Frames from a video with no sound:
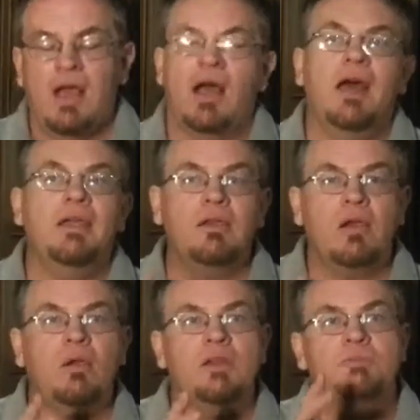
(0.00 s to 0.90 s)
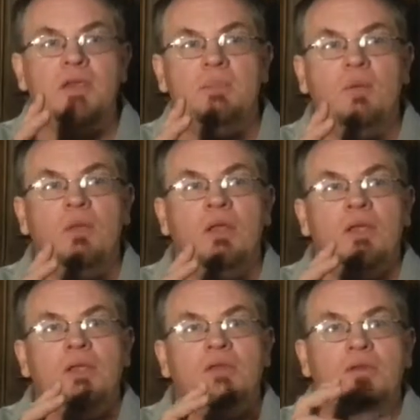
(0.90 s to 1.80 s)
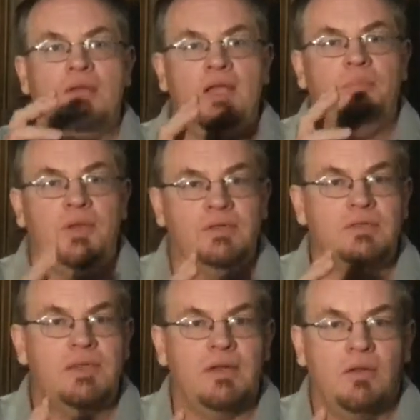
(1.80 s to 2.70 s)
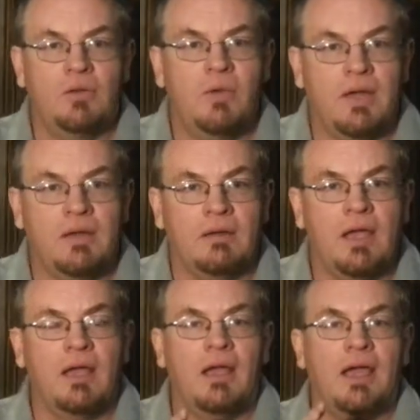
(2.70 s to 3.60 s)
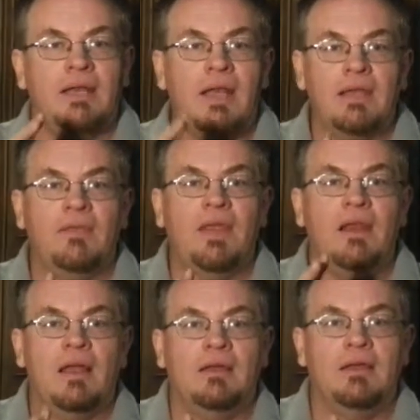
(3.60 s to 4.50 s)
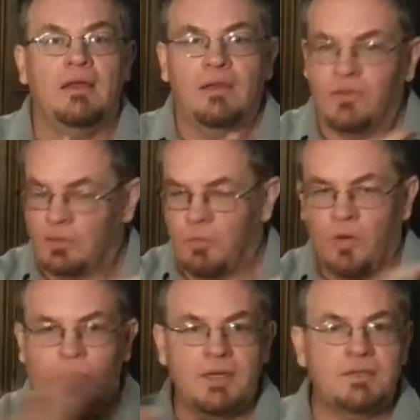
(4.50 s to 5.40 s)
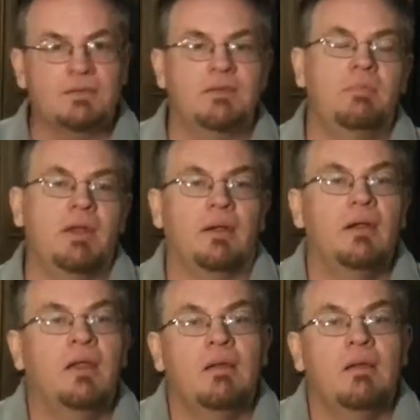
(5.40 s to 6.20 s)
I encourage people to take pictures at your wedding. I like that idea. The more pictures, the better.